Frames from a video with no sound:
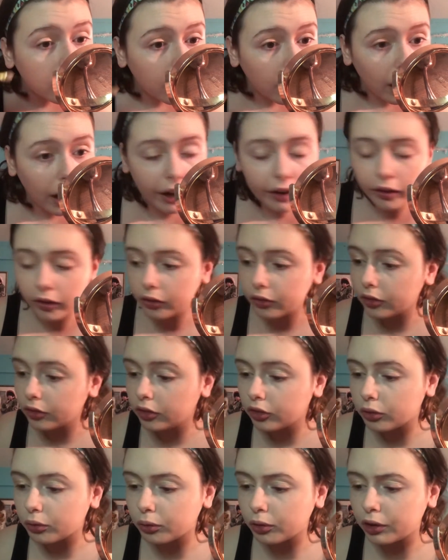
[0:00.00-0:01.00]
I also
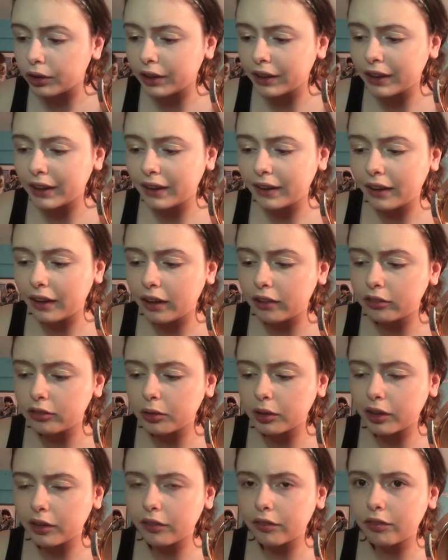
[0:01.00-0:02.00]
just really loved
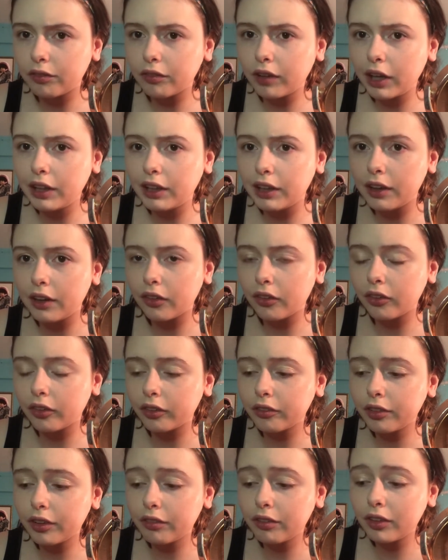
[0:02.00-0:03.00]
when I did this
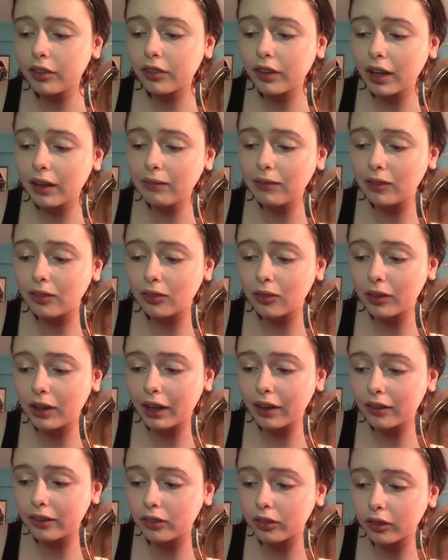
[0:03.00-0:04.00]
look for the first time. These two
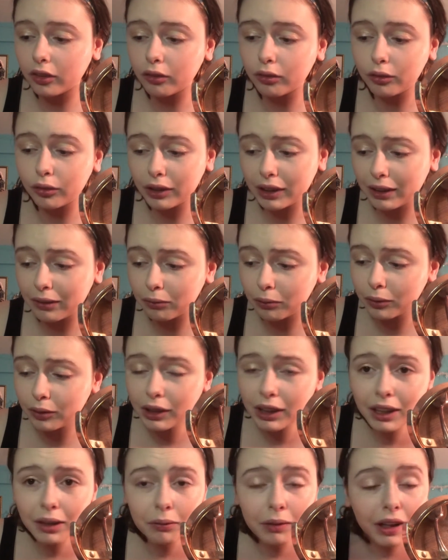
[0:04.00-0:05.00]
colors look really,
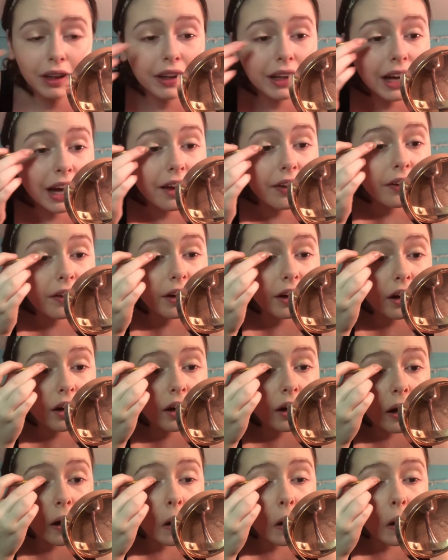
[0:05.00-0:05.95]
really well together.